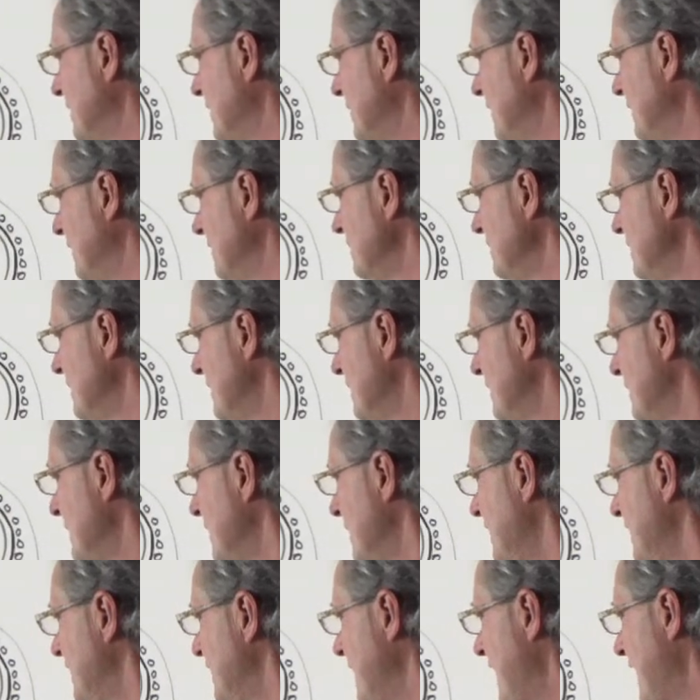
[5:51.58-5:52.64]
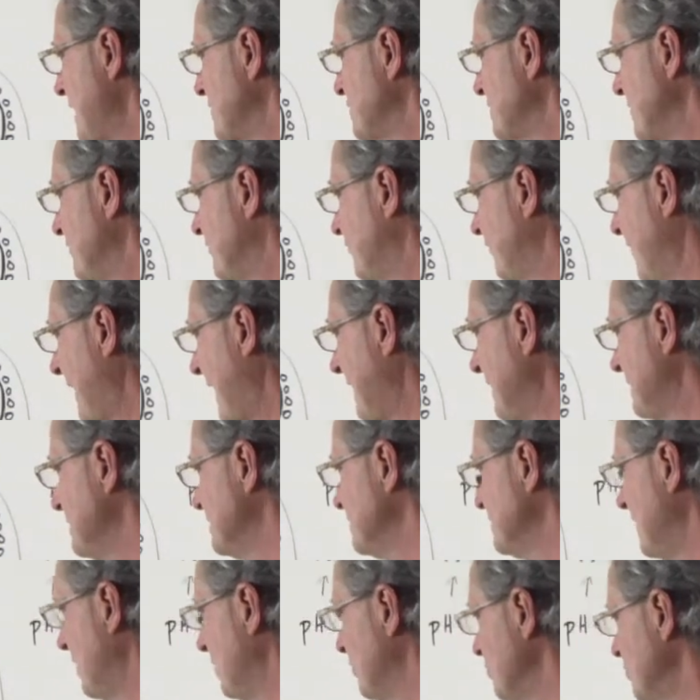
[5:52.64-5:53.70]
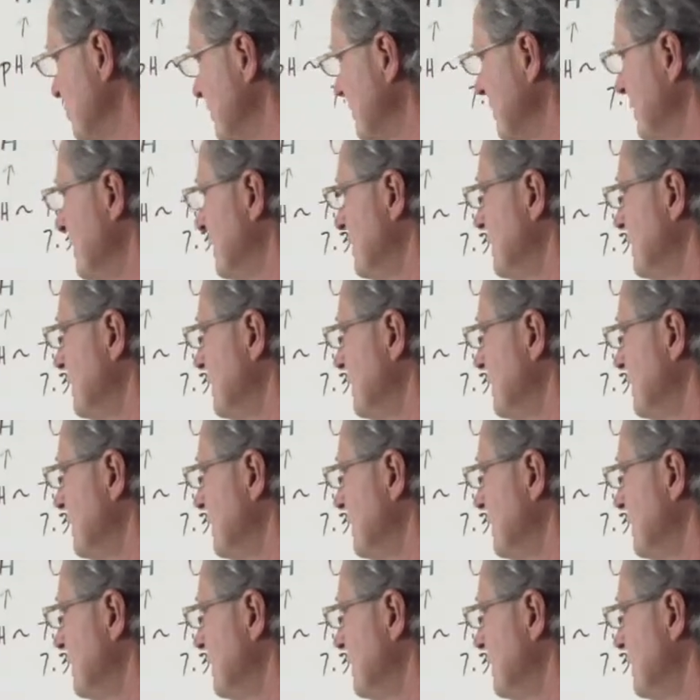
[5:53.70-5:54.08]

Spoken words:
here, it actually flattens out.